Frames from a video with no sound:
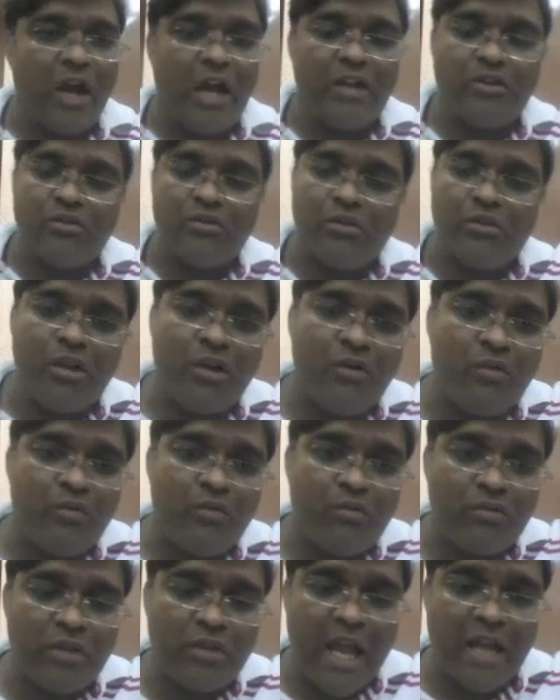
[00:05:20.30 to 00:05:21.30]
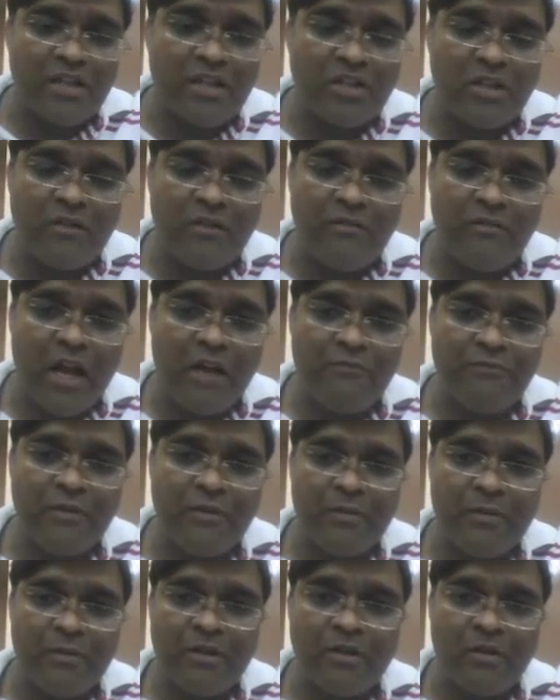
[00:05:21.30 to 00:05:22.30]
So I told you the action of
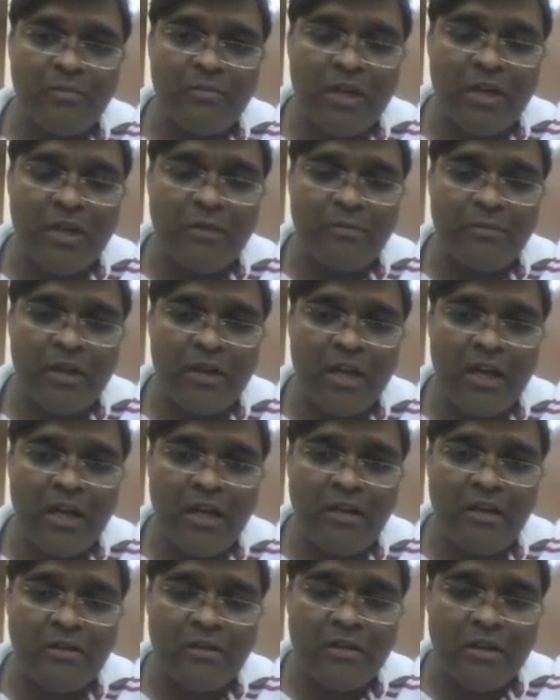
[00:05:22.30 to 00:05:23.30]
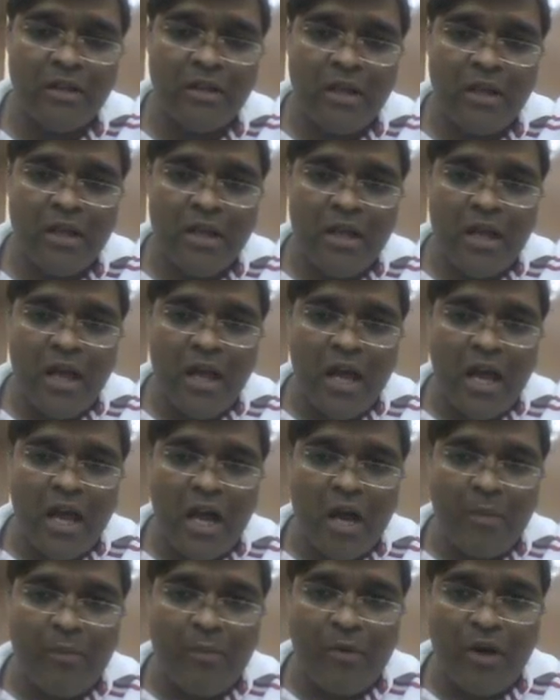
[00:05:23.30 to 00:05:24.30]
half wave plate on plane polarized light.
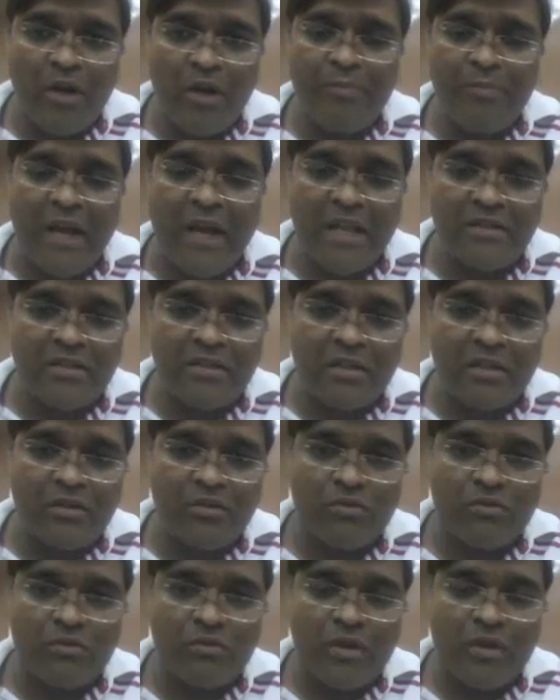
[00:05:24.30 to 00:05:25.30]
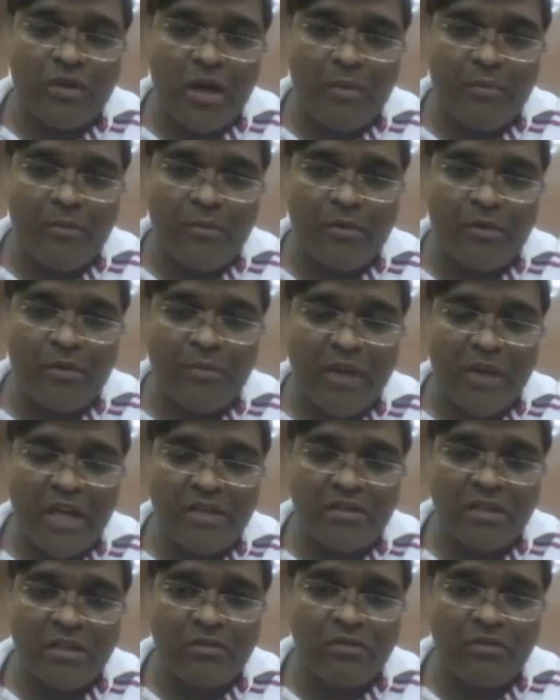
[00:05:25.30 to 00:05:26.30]
Upon passing through
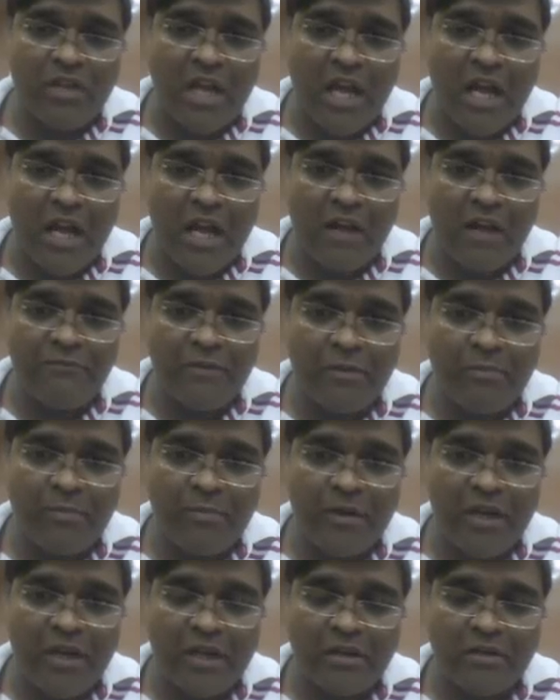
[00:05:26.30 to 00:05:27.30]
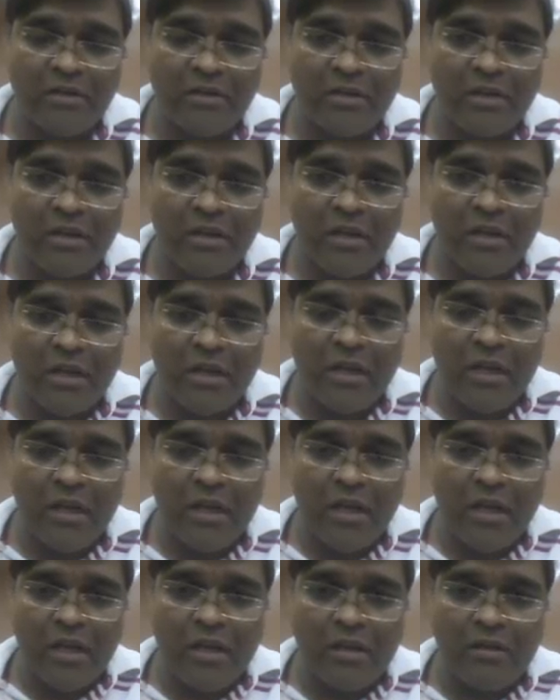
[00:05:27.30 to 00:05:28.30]
the half wave plate,
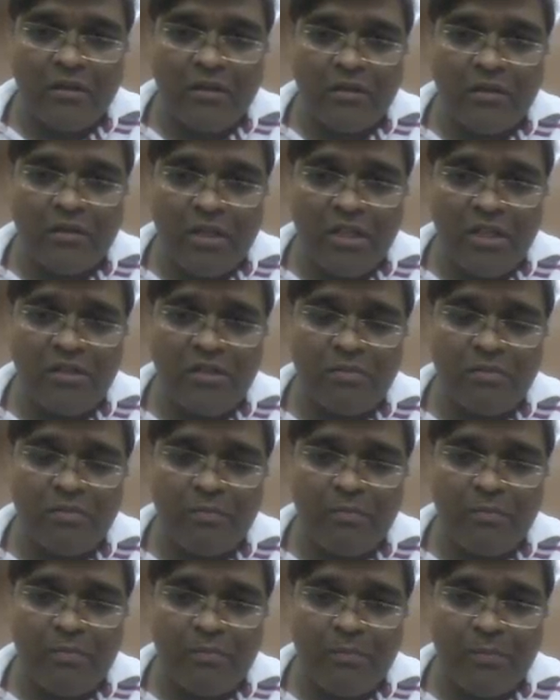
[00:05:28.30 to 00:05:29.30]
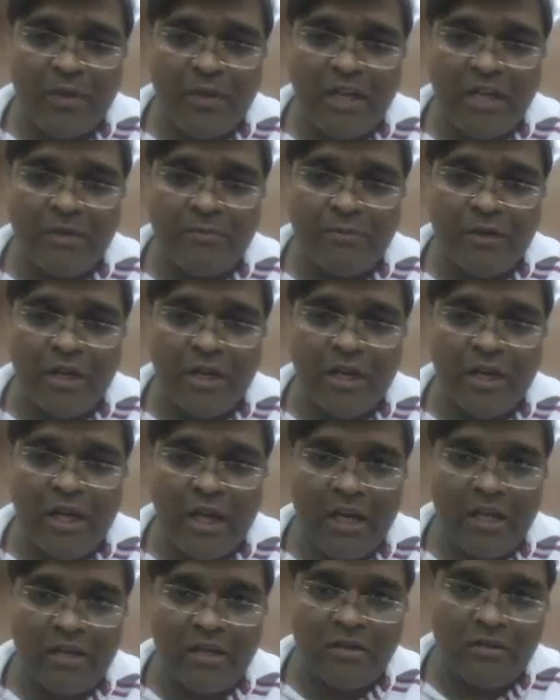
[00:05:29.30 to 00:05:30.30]
this plane
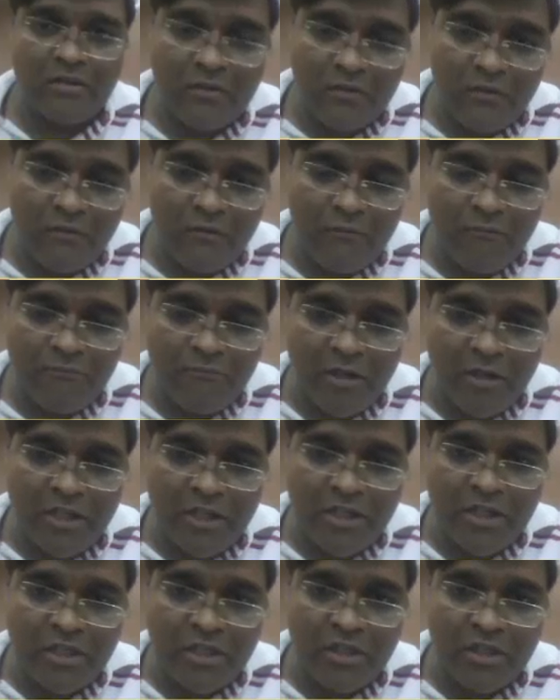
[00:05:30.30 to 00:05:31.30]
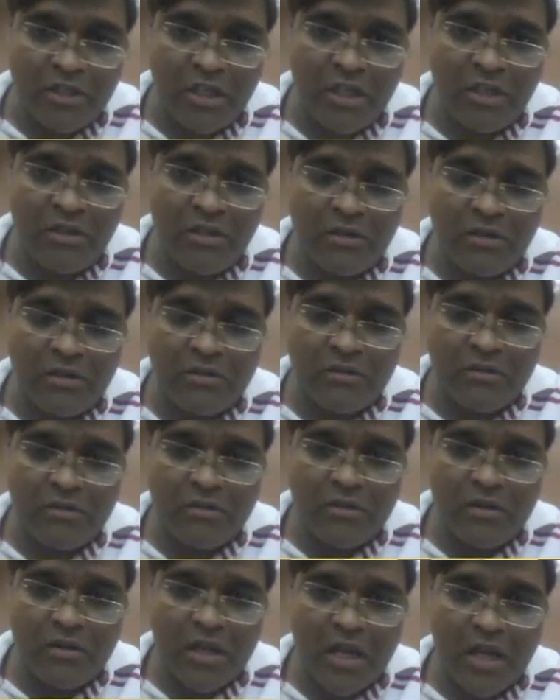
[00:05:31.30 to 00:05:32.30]
polarized light will turn,
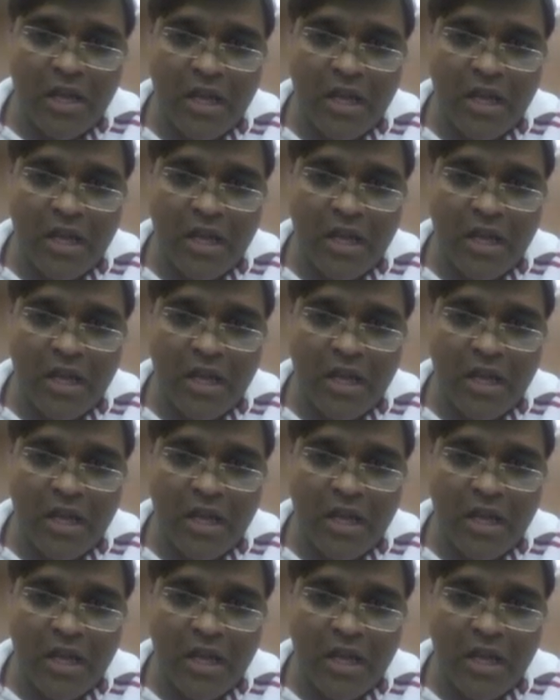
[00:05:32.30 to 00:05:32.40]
